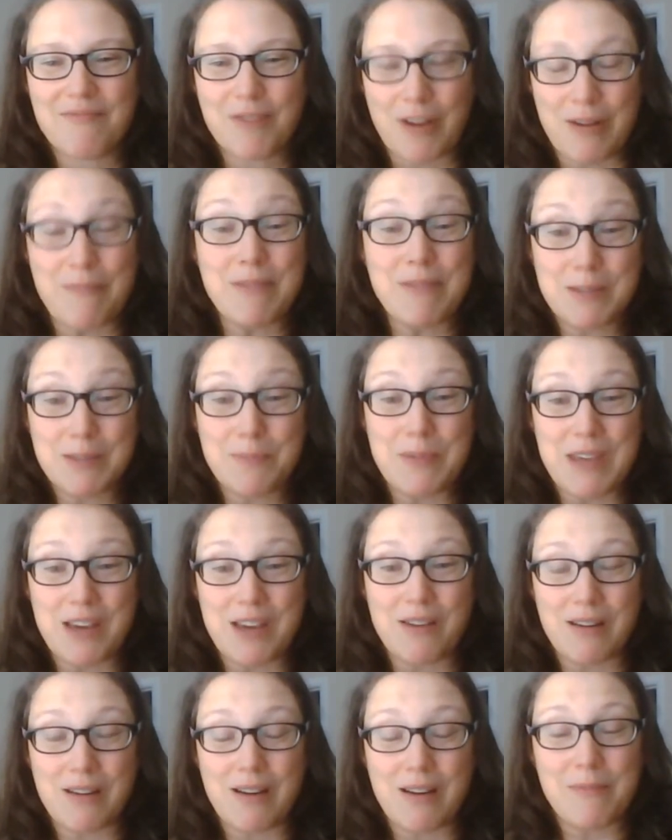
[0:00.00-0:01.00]
I miss
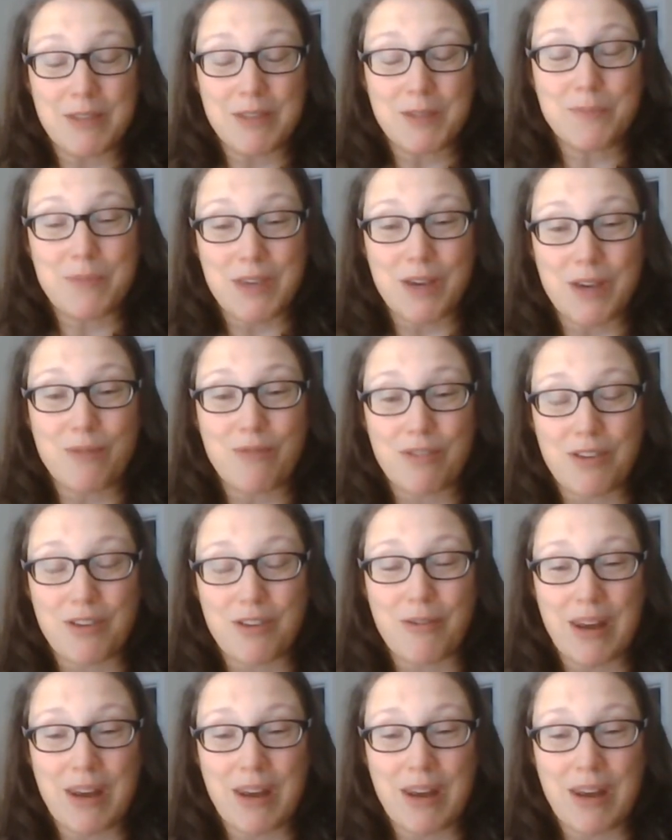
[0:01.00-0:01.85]
being with you,